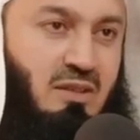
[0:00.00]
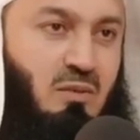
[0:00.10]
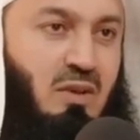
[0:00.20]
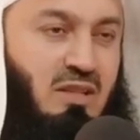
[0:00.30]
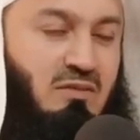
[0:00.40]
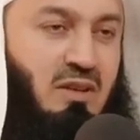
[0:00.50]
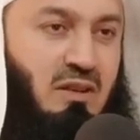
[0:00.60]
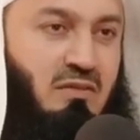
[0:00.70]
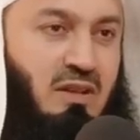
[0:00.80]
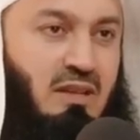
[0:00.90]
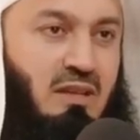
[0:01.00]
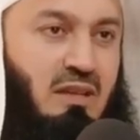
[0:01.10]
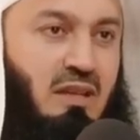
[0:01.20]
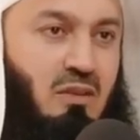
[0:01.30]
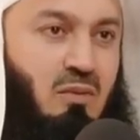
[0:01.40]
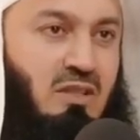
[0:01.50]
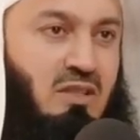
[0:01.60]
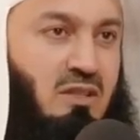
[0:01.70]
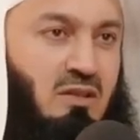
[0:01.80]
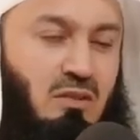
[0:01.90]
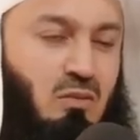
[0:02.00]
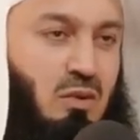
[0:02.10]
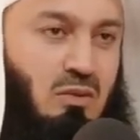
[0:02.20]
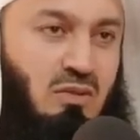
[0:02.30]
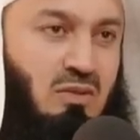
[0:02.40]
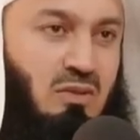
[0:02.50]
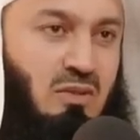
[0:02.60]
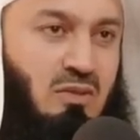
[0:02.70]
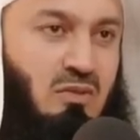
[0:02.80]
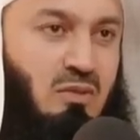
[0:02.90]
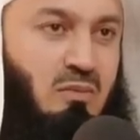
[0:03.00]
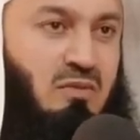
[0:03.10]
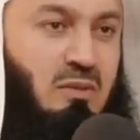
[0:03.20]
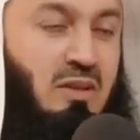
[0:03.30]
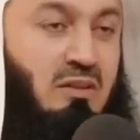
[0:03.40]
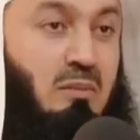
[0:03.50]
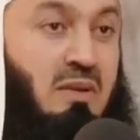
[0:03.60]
Yeah, one is verified, and the other one is just the quotes. It's called Mufti Menk